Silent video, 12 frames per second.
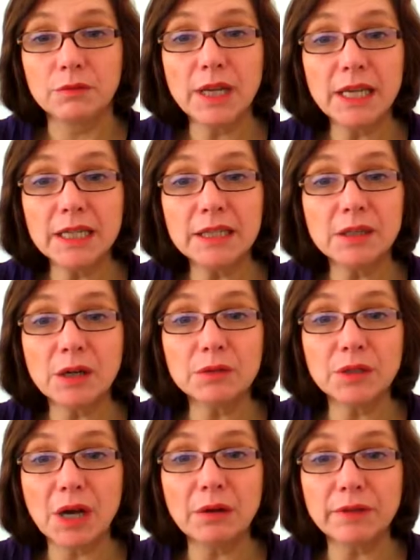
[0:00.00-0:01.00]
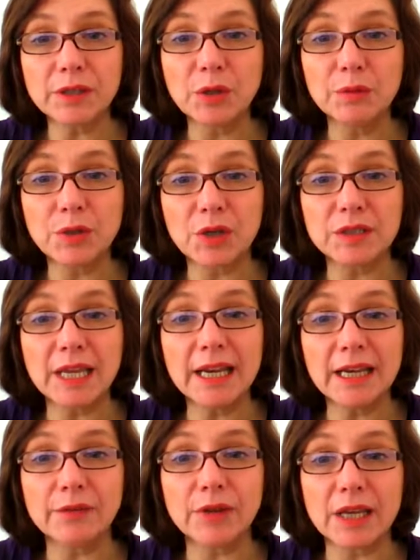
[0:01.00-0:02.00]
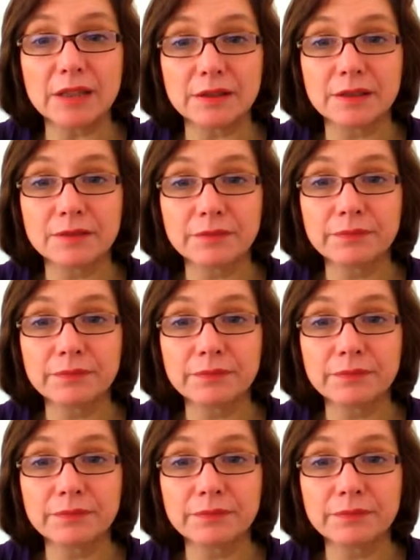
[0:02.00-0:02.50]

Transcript: really don't know with whom you're dealing with,